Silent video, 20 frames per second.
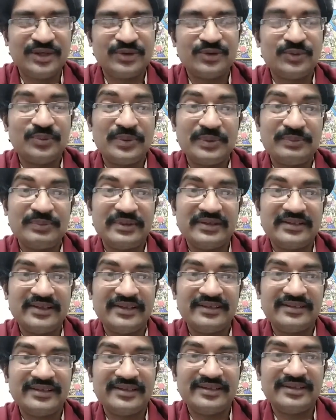People think
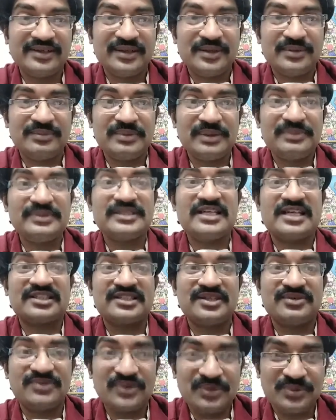that baby is asking
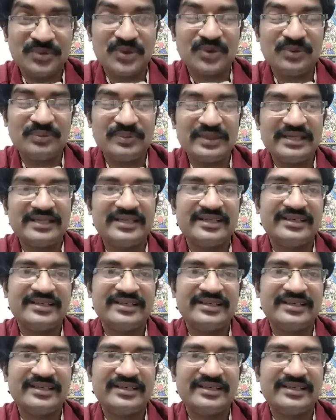for more milk,